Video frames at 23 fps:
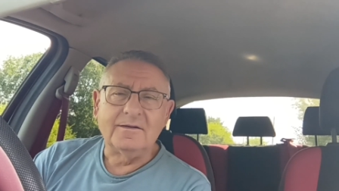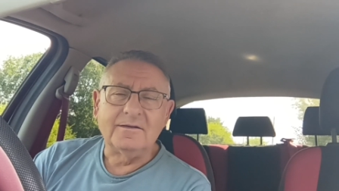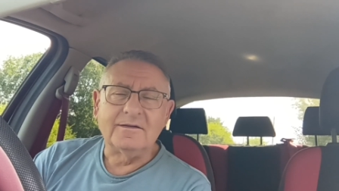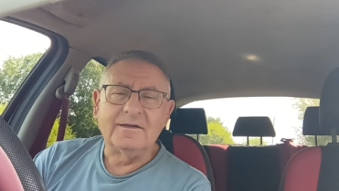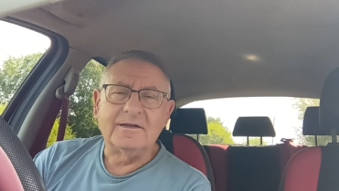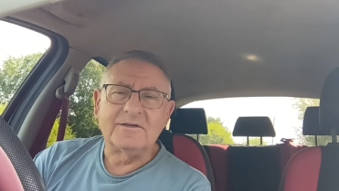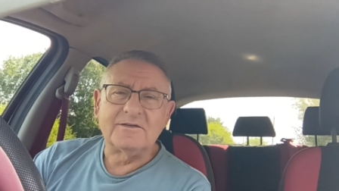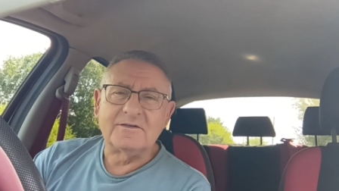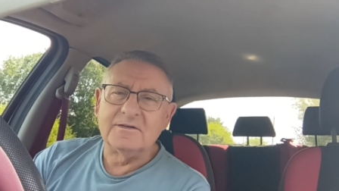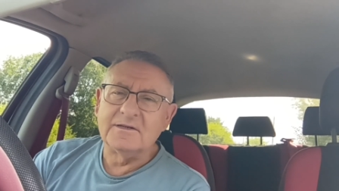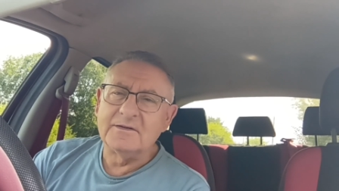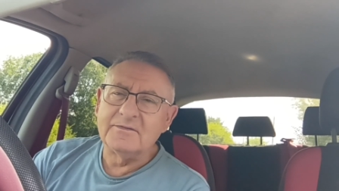
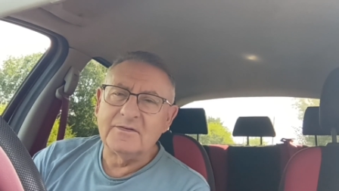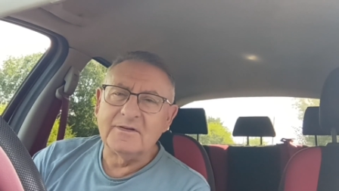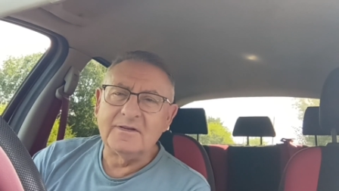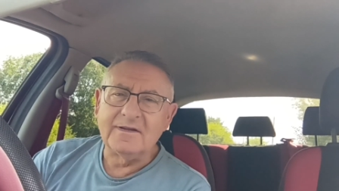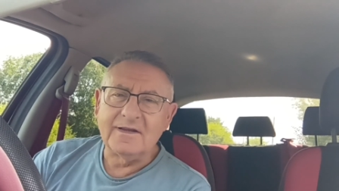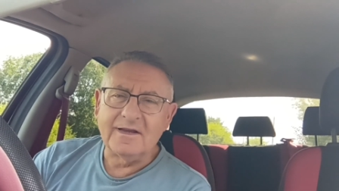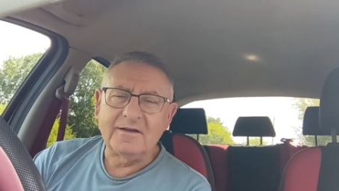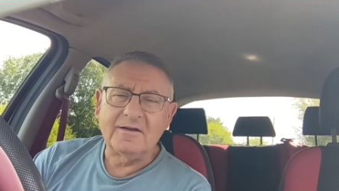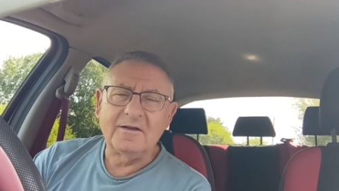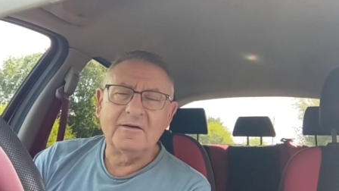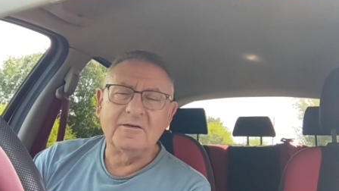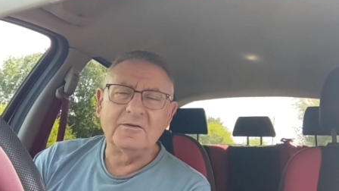And let's live
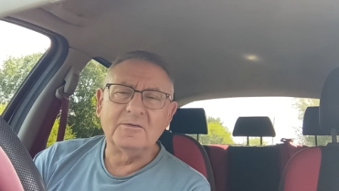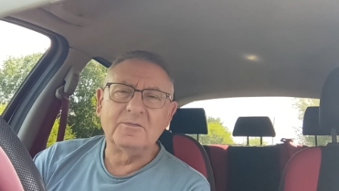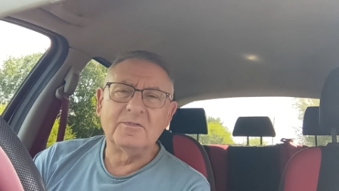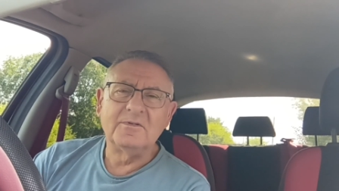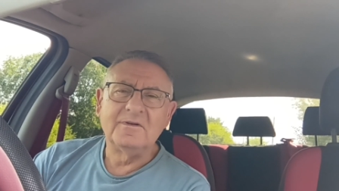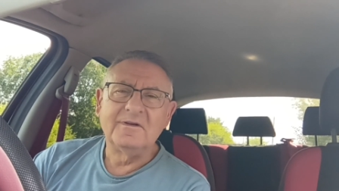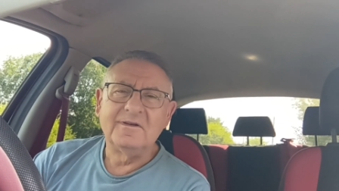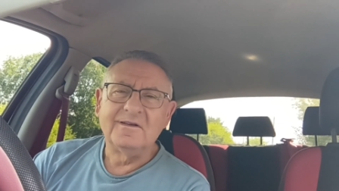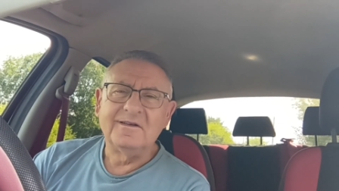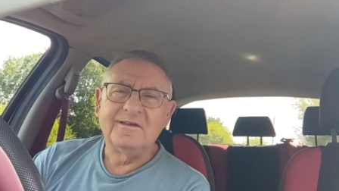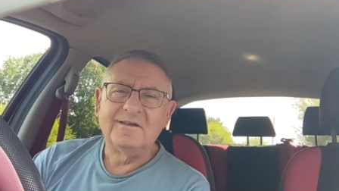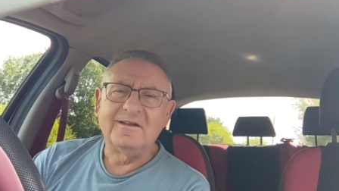in that hope
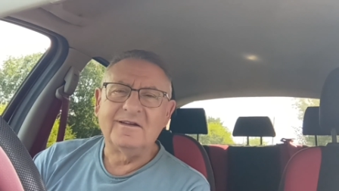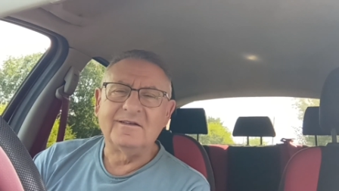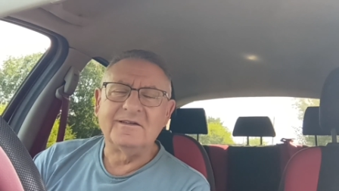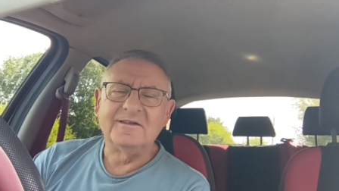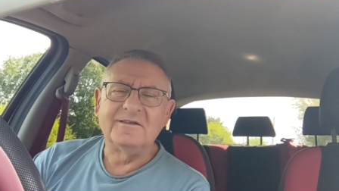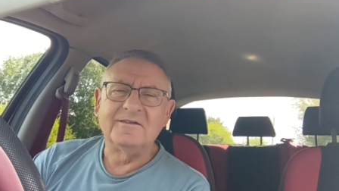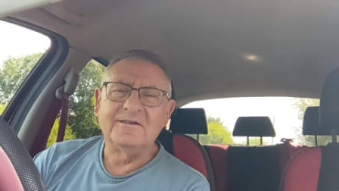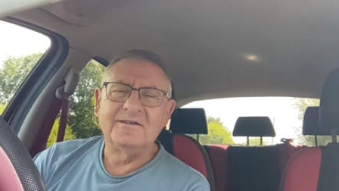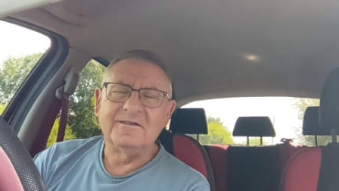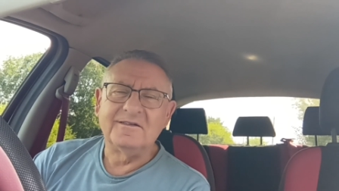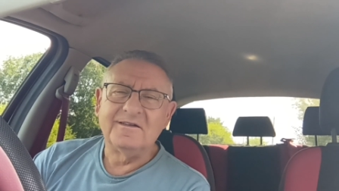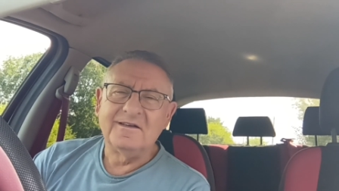
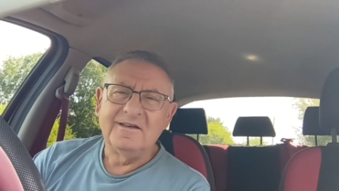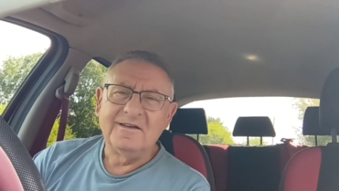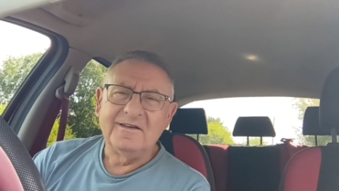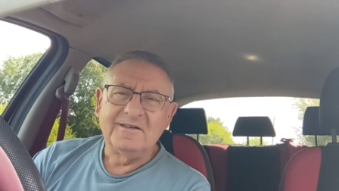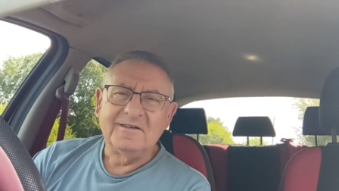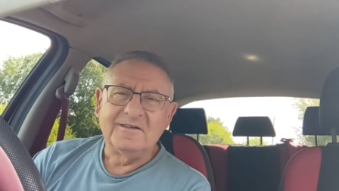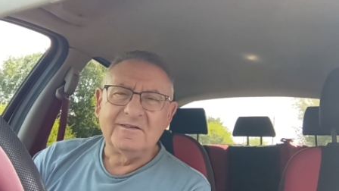and in the